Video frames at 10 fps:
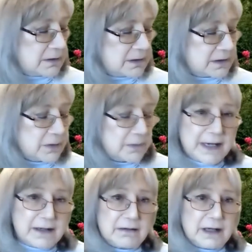so
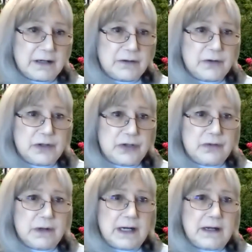Michael, I don't know, do you
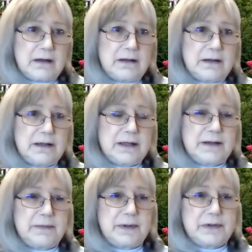want
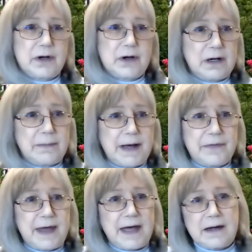to talk about
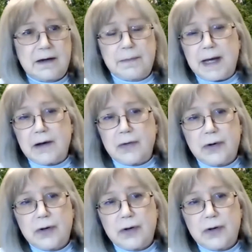that, about